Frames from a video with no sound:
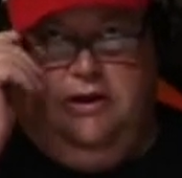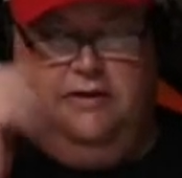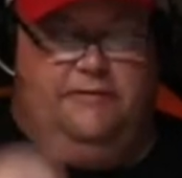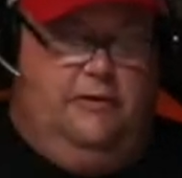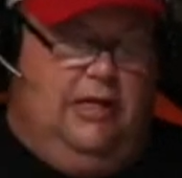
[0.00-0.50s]

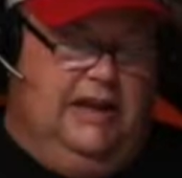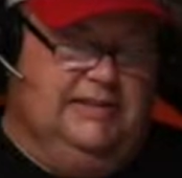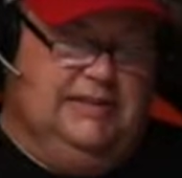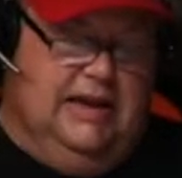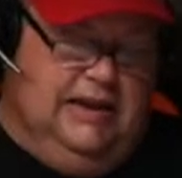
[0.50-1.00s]
for like
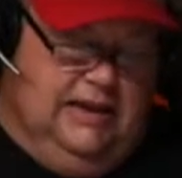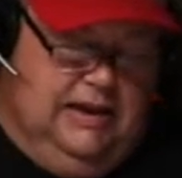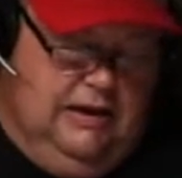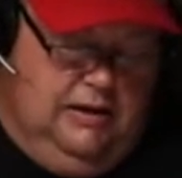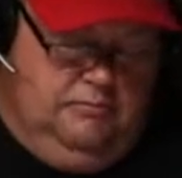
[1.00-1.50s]
setting it
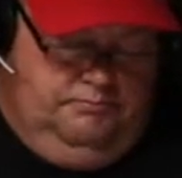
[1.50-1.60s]
up.